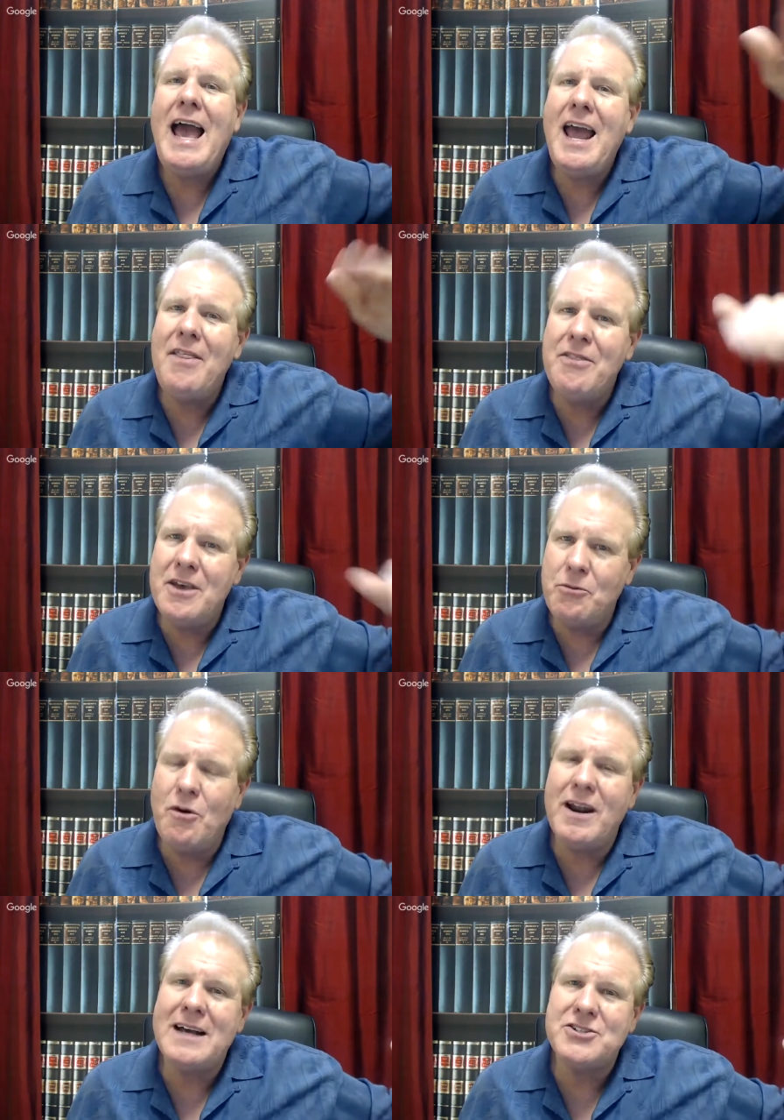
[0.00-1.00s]
and then
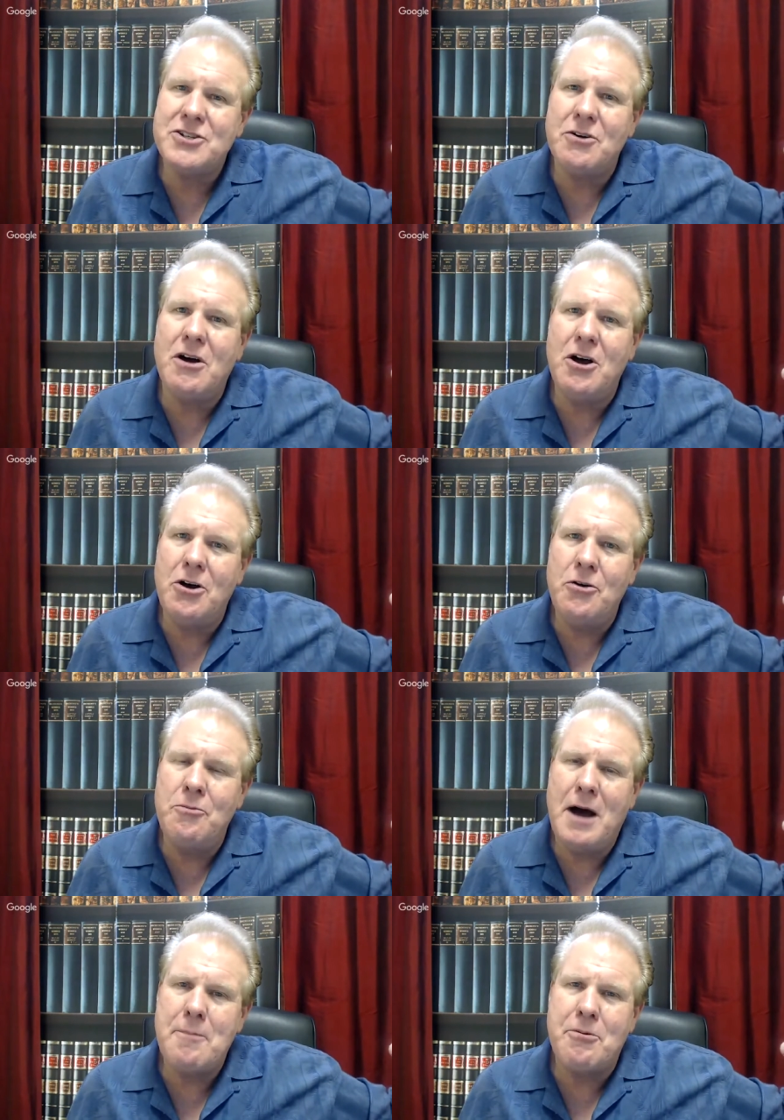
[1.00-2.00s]
what I still owe
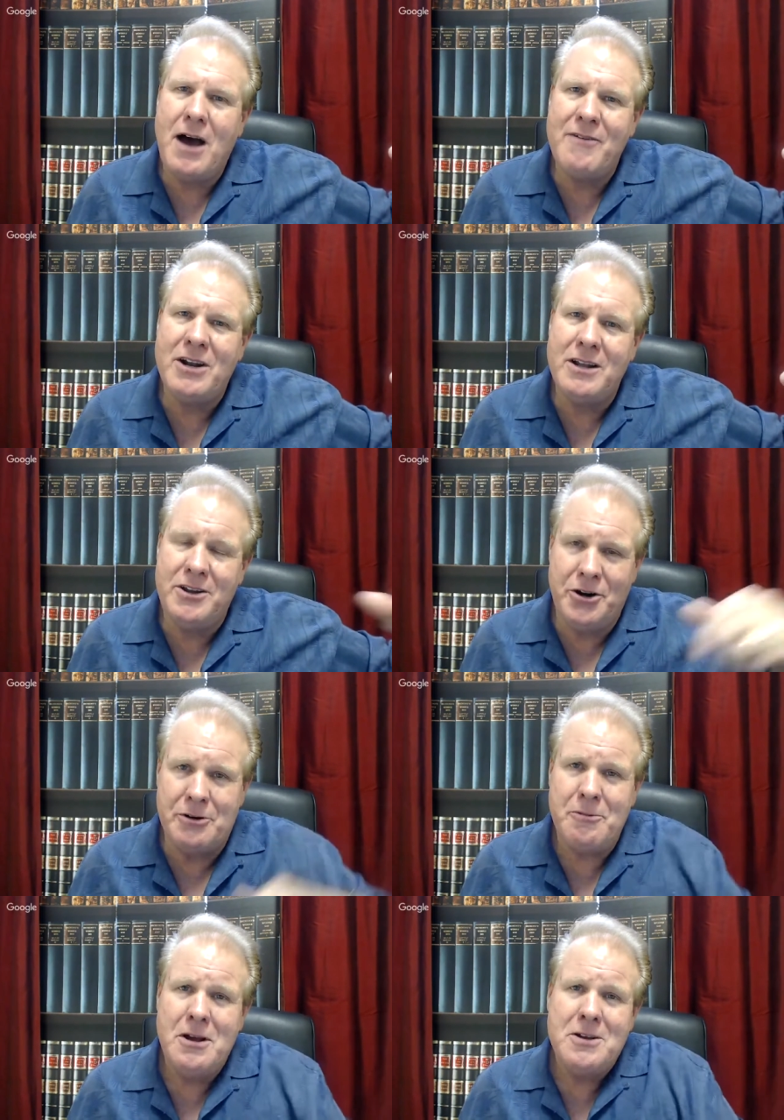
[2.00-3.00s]
my private
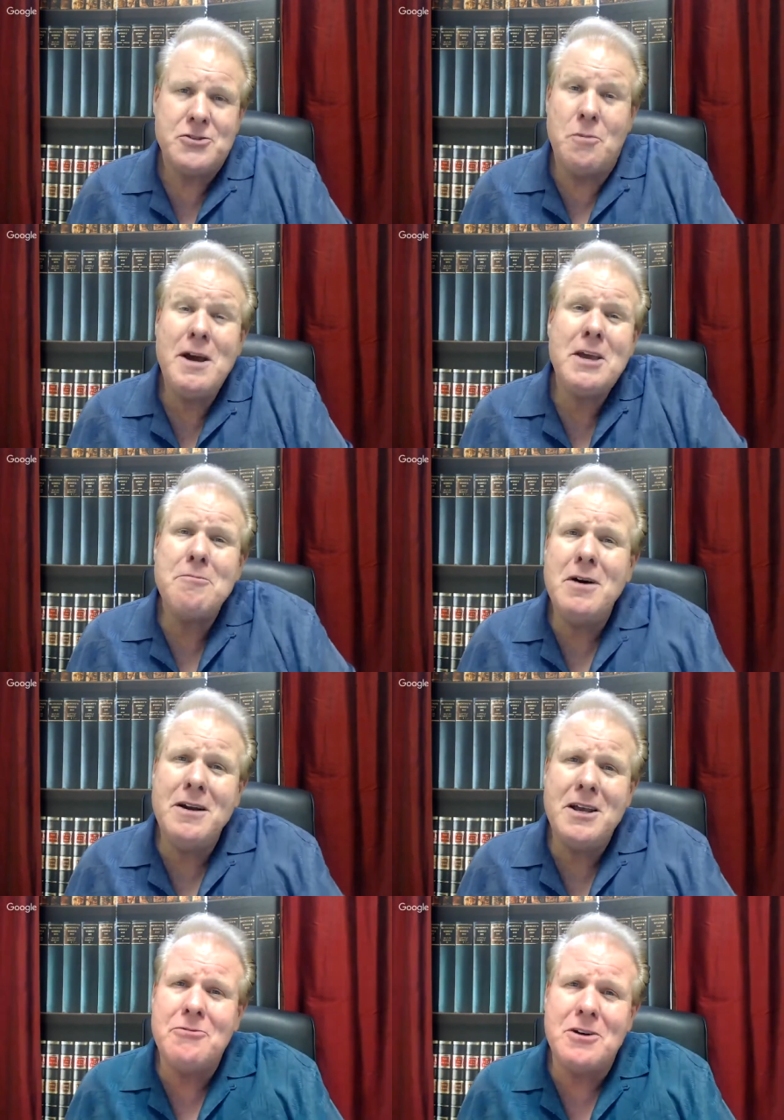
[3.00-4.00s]
lender. So making
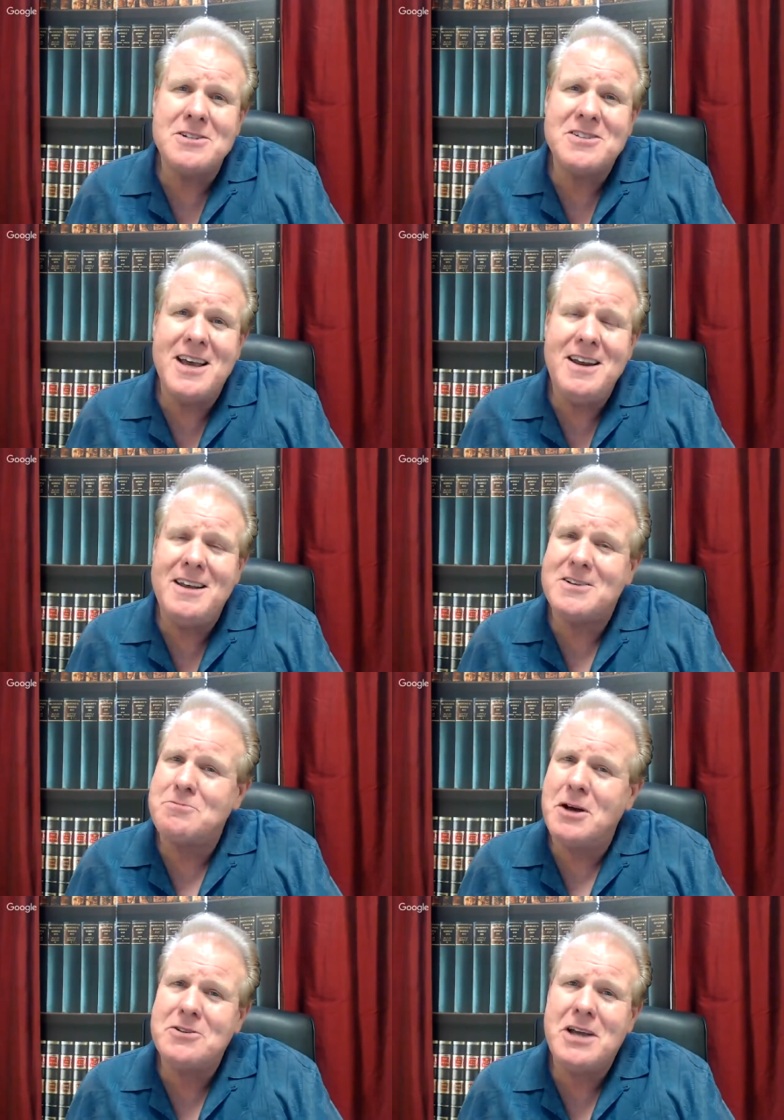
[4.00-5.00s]
money in real estate is
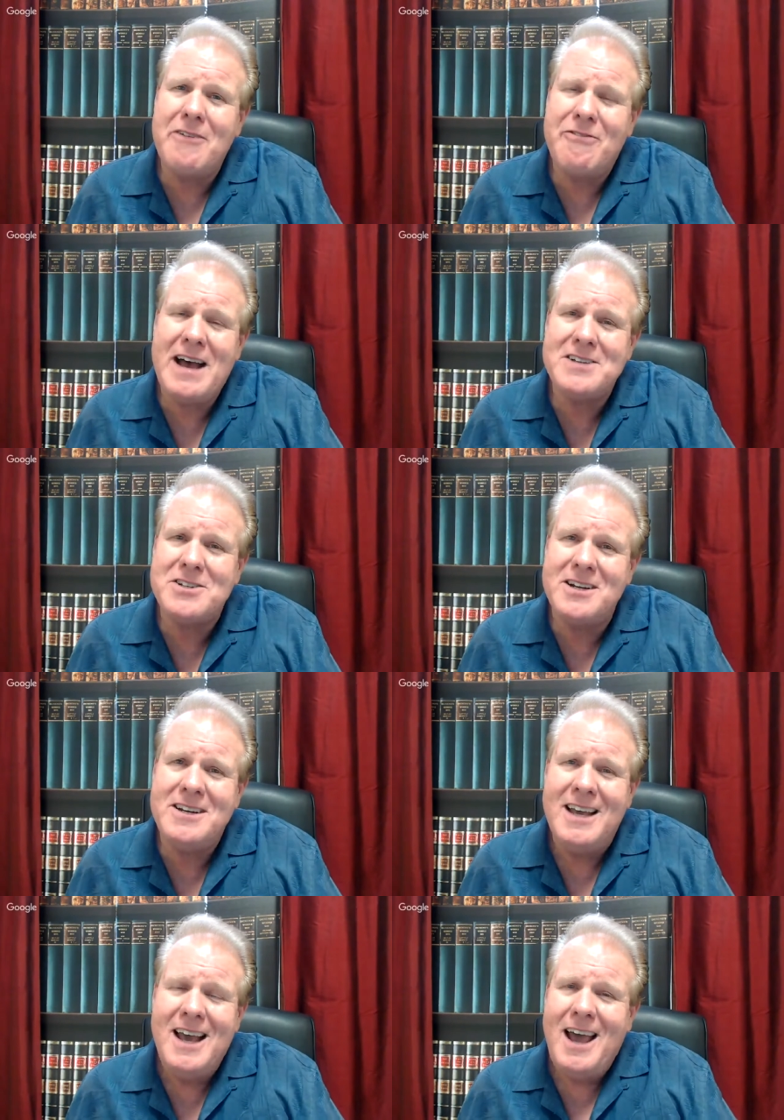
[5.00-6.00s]

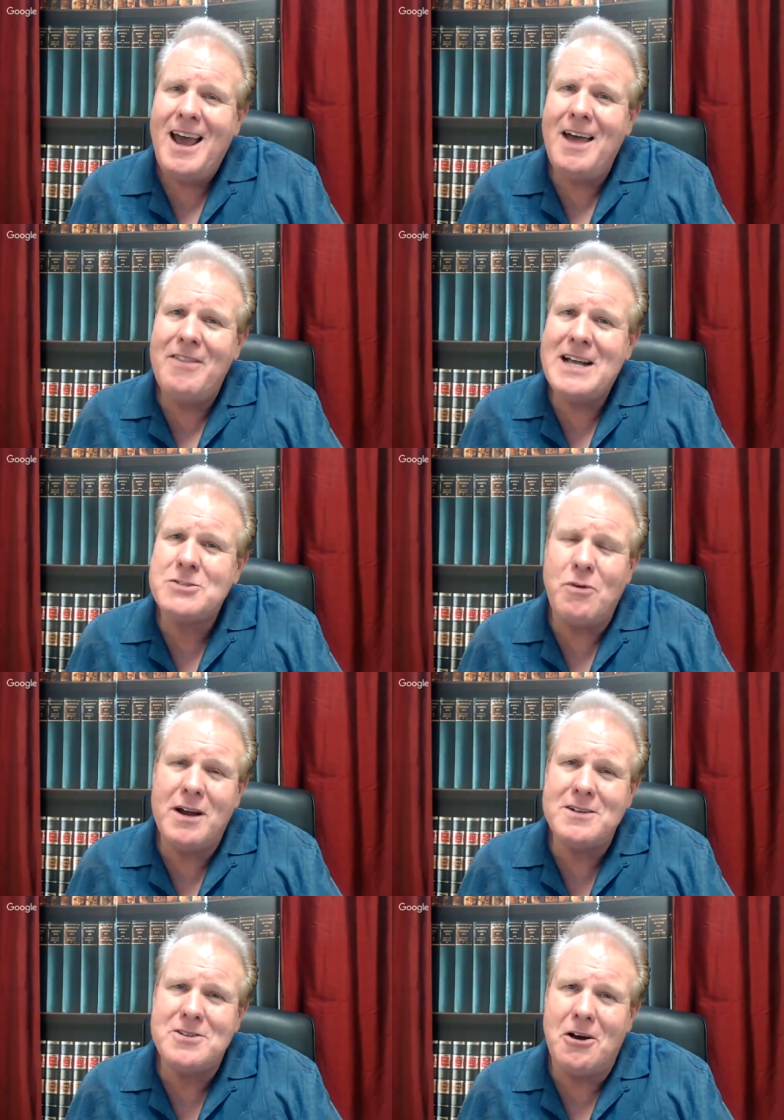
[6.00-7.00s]
multifaceted, and that's
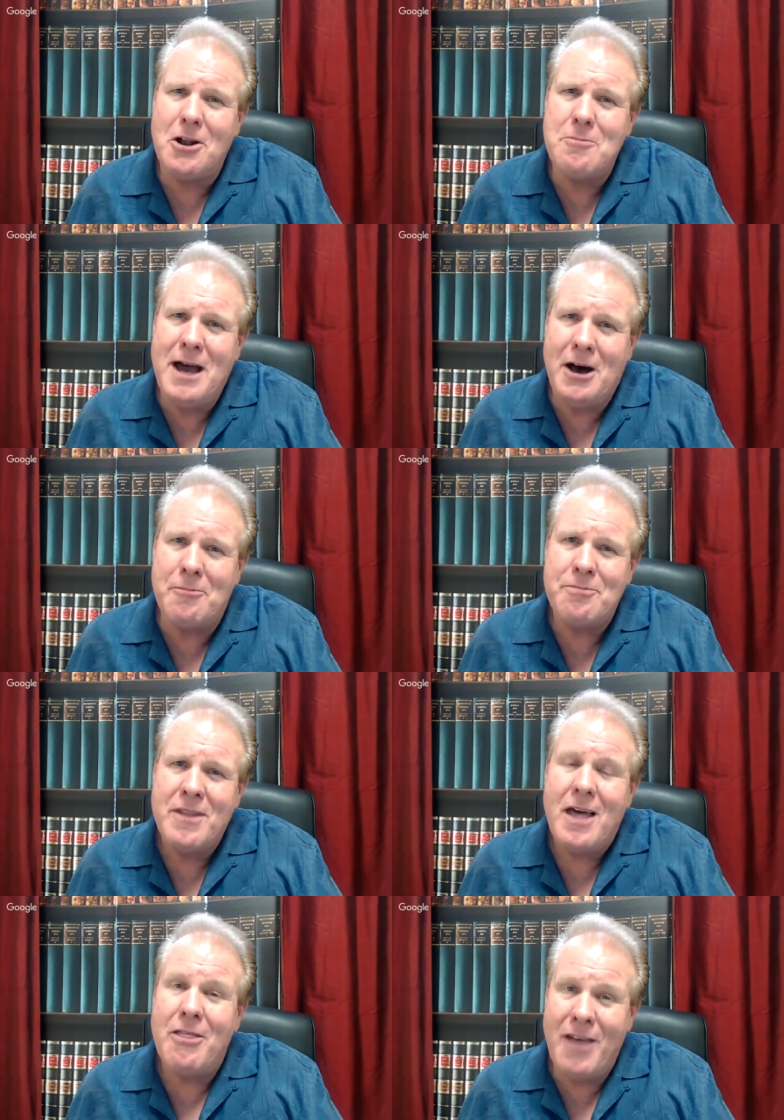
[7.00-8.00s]
what it's all about.
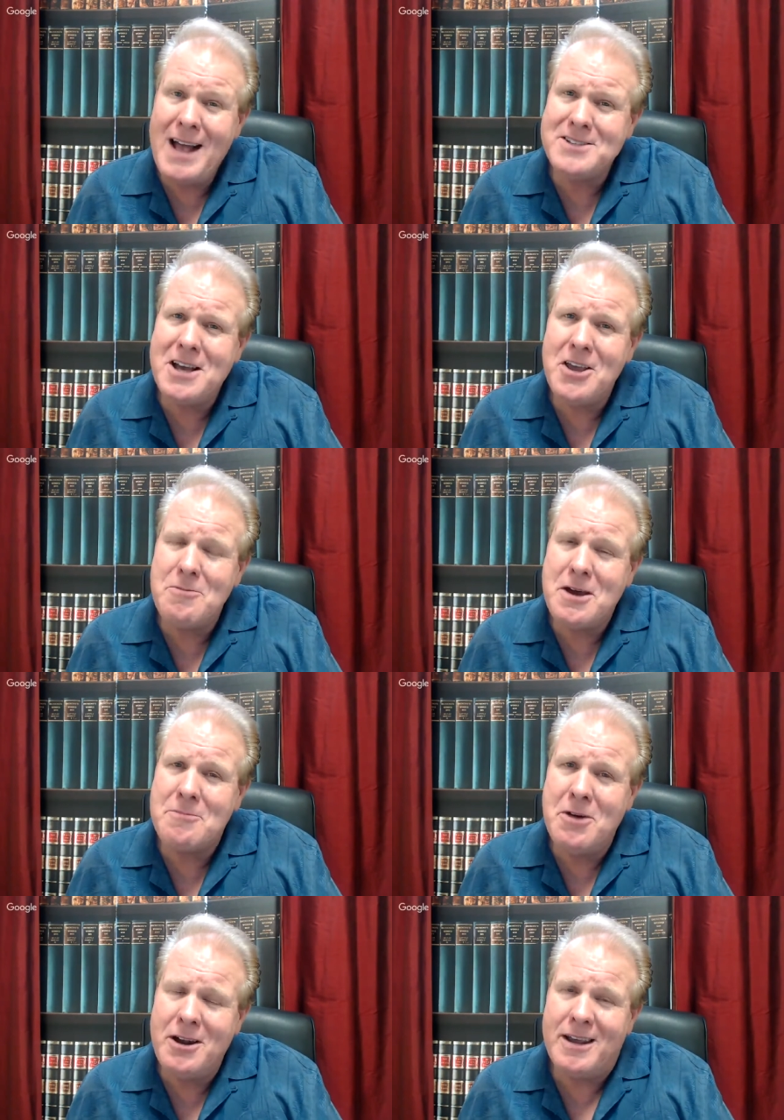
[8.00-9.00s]
That's how you
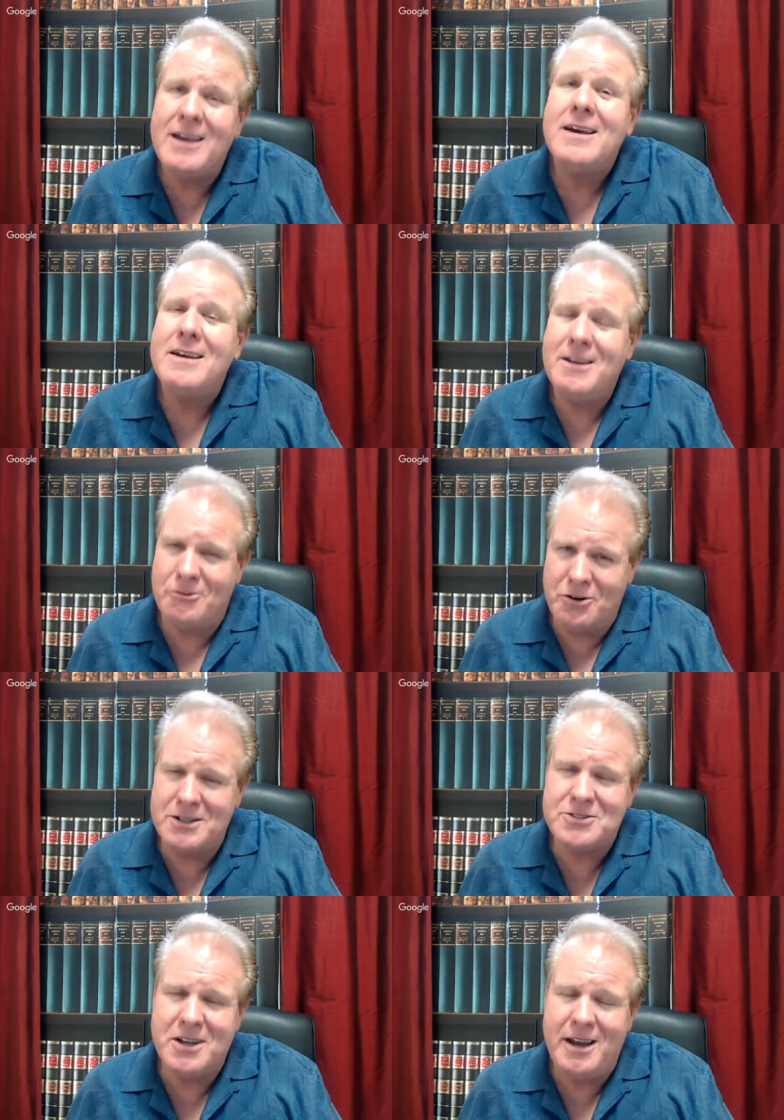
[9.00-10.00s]
make money in
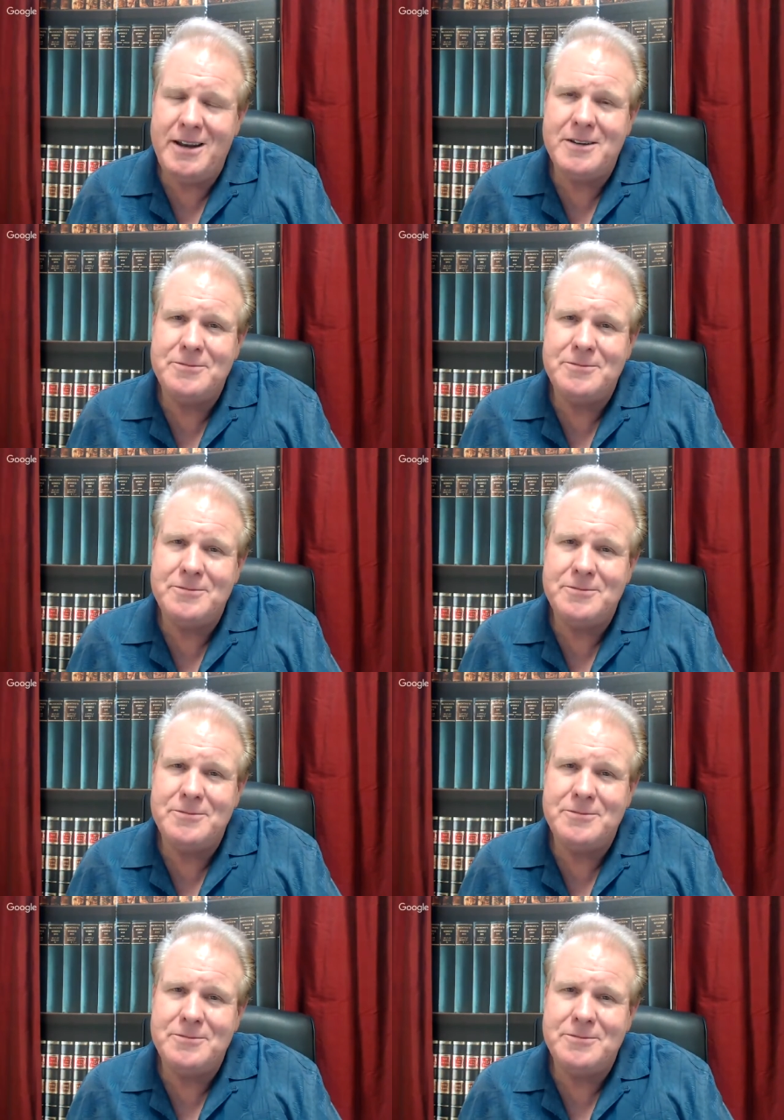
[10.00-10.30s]
real estate.